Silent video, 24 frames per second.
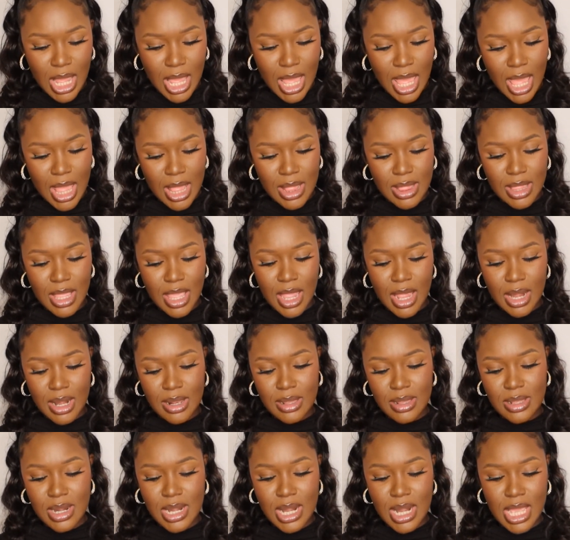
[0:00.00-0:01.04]
And
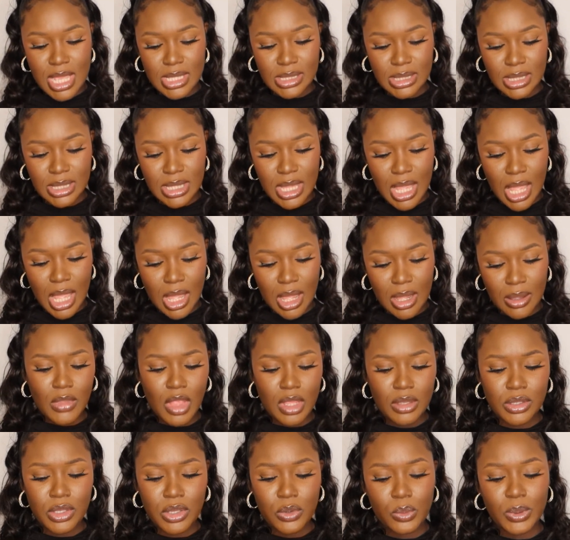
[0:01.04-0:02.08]
then the next thing
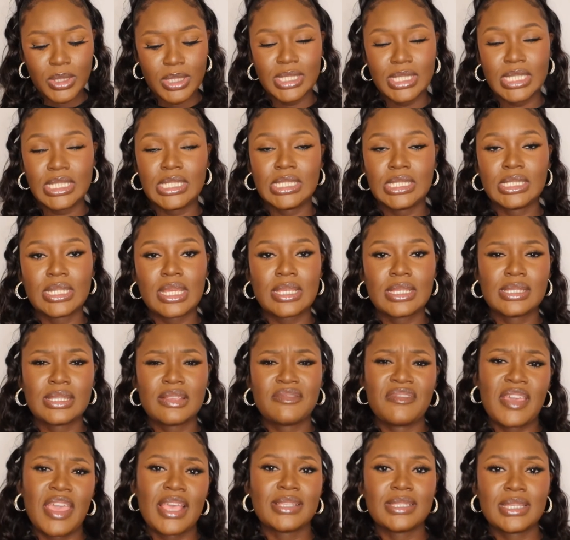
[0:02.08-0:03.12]
you will need is a
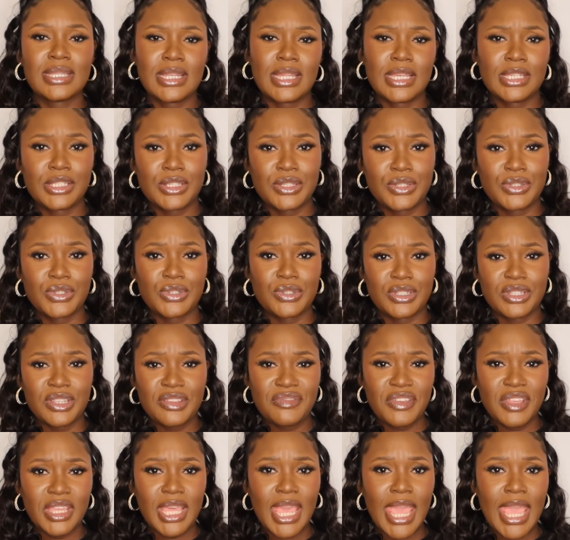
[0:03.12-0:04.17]
vaccination
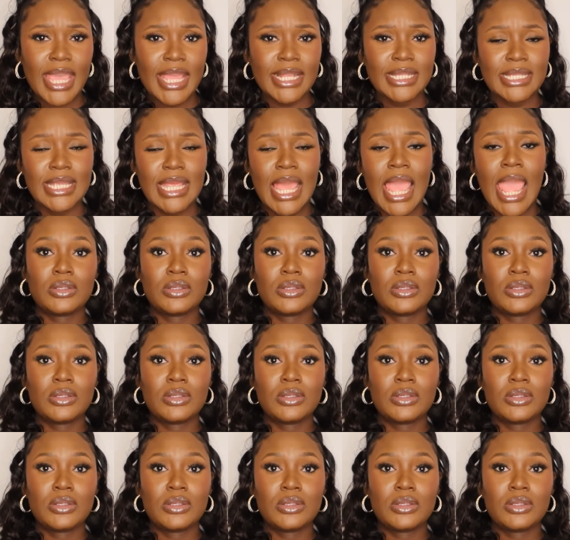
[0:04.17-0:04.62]
certificate.